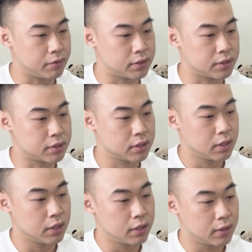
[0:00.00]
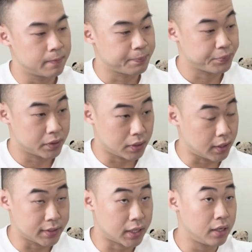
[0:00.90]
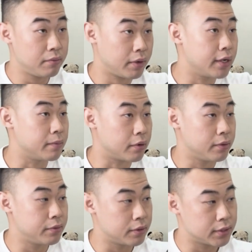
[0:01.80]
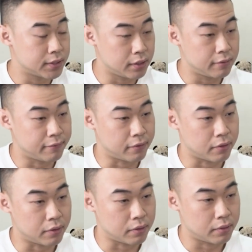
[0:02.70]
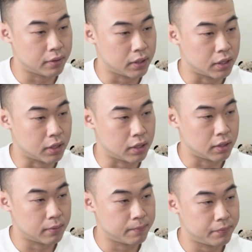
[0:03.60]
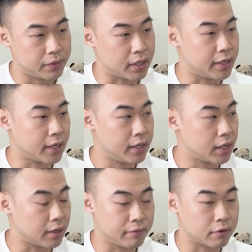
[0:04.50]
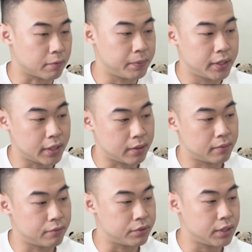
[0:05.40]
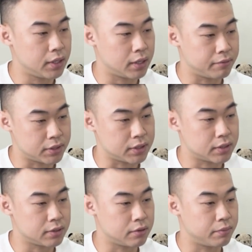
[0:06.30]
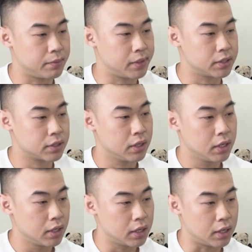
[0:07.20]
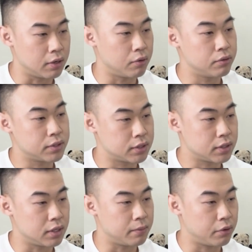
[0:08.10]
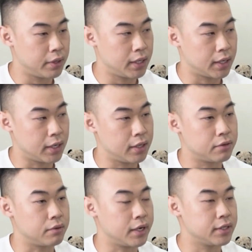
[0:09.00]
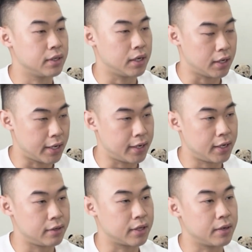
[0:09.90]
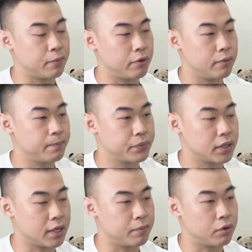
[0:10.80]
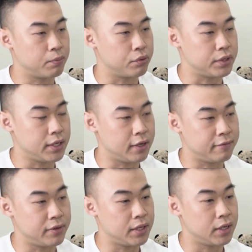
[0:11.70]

which is exactly what the bodybuilders eat for their diet. I will copy that routine lah, which is pretty much oats in the morning, and then tonight at night they get more protein heavy.